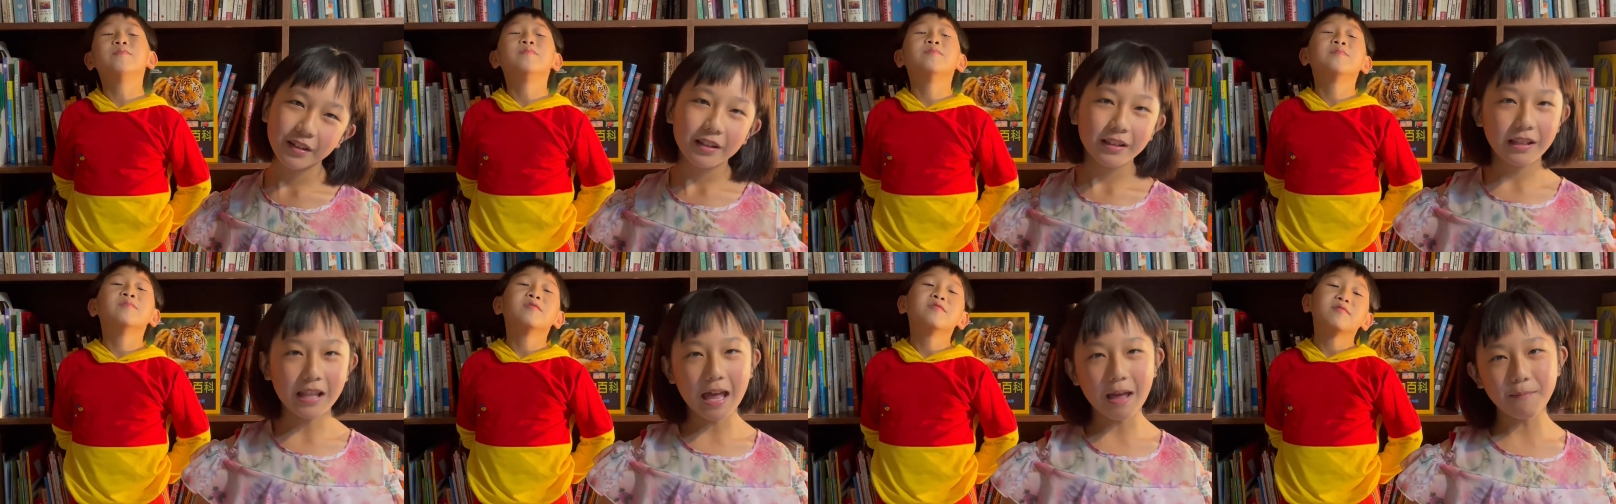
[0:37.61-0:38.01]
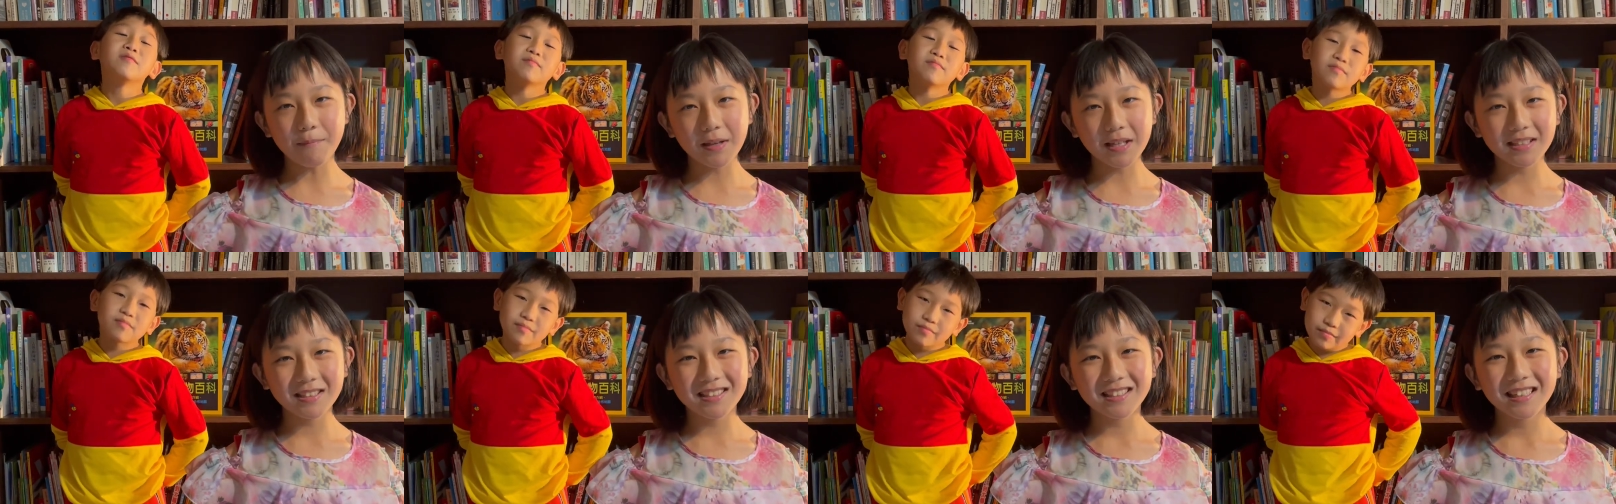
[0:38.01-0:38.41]
Speaker 1: That
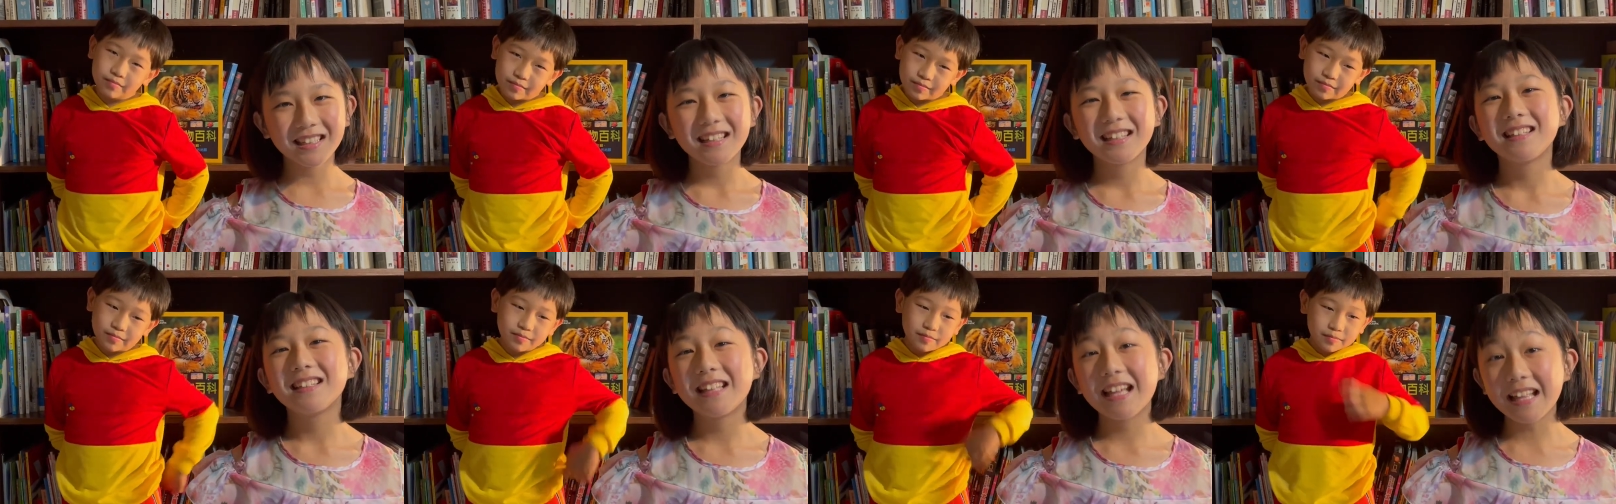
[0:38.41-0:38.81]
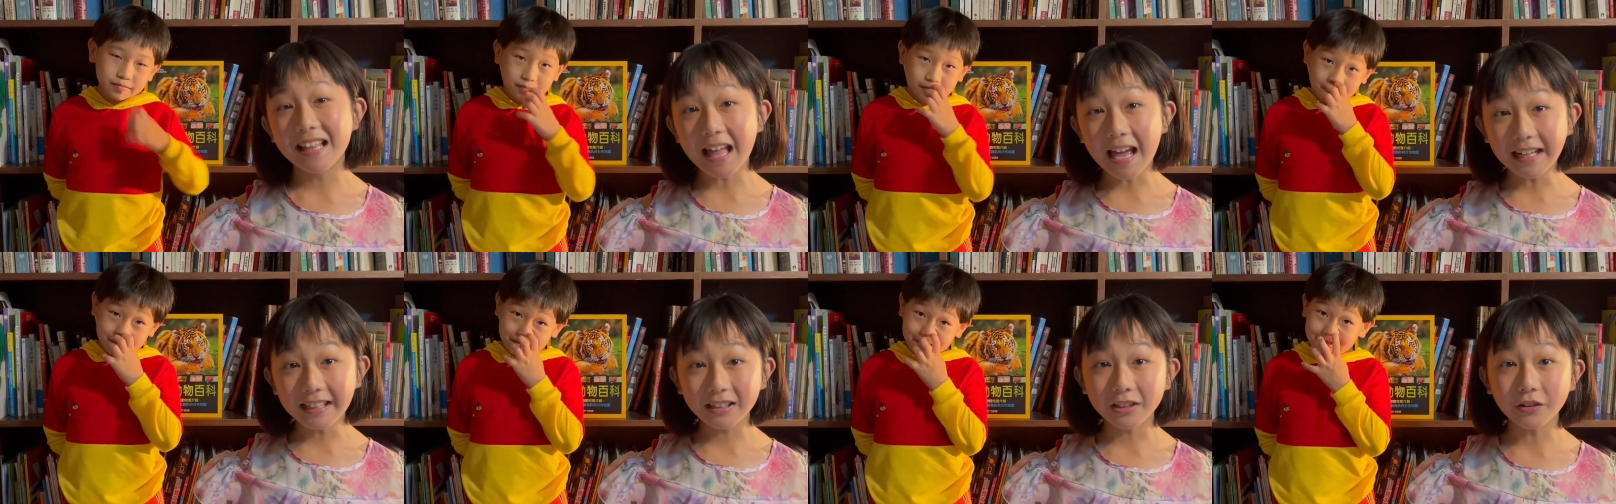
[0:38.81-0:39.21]
means they
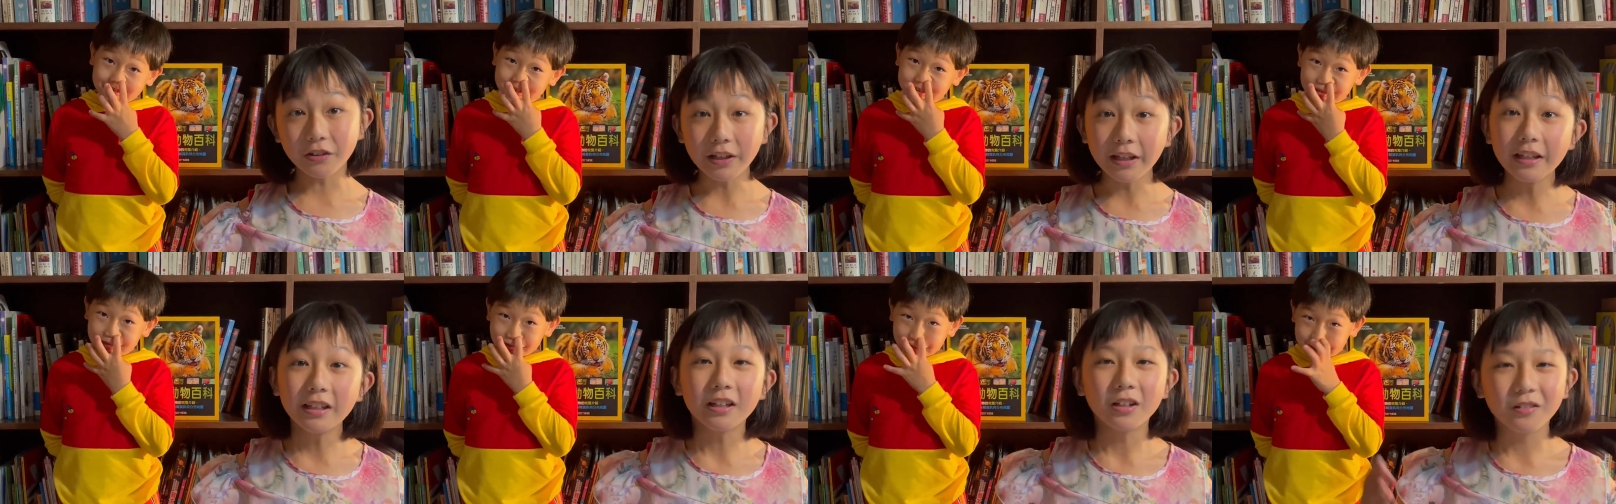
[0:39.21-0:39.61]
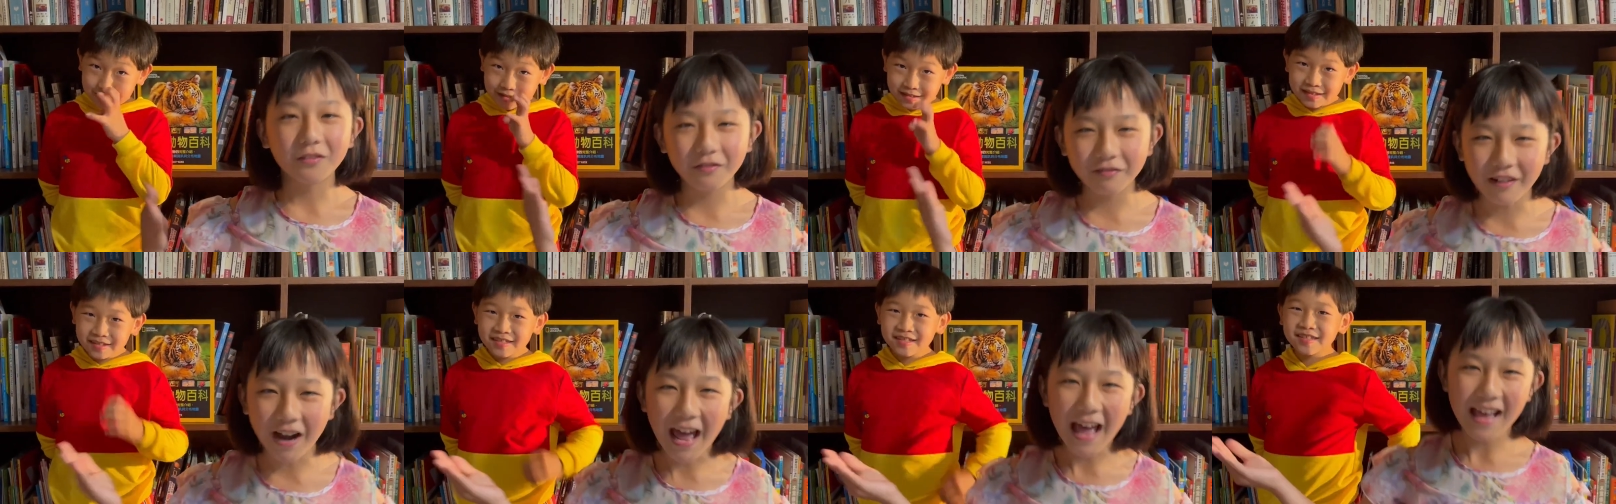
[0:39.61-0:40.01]
like to eat
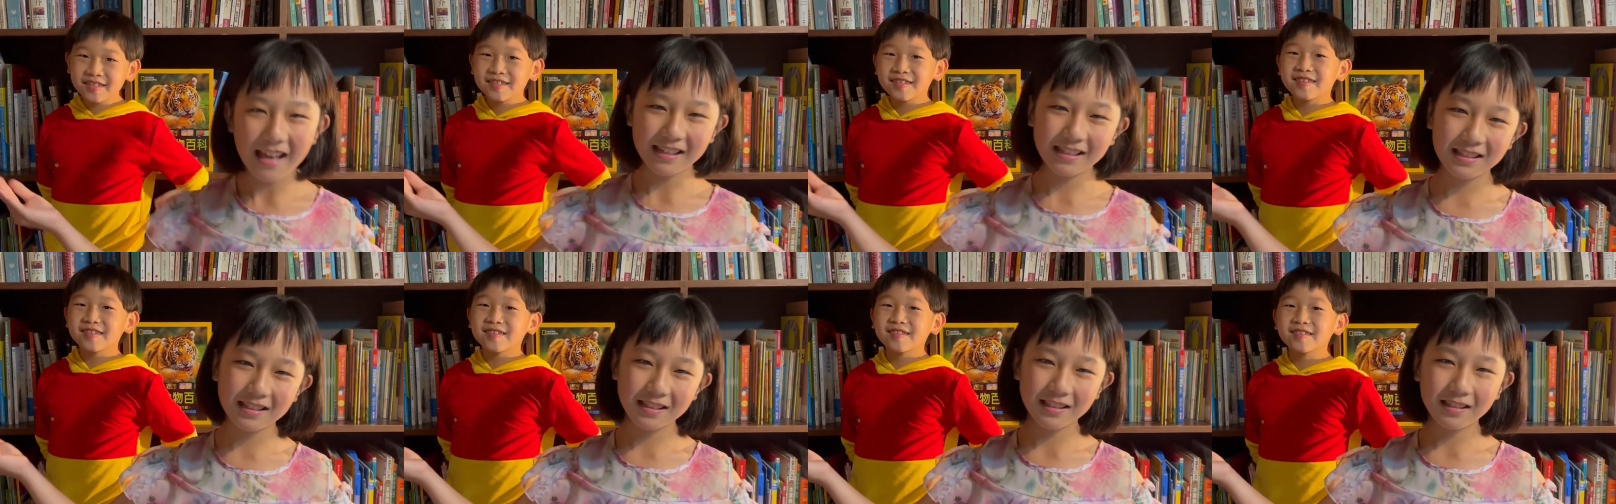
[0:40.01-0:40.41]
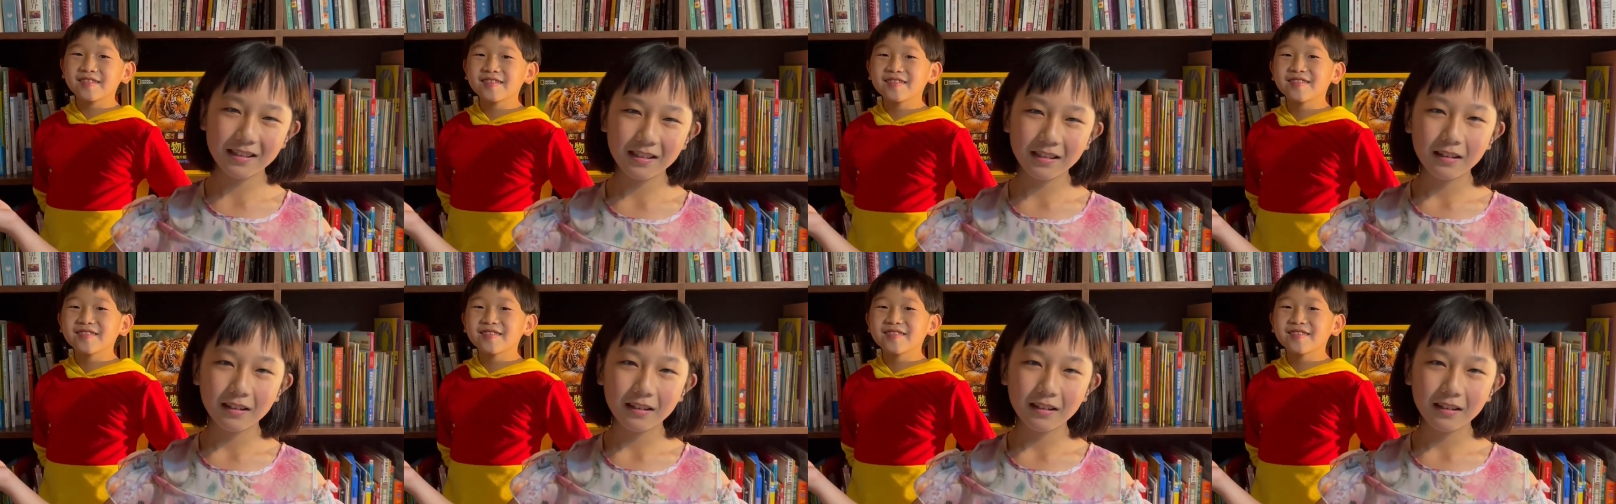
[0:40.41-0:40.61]
grass,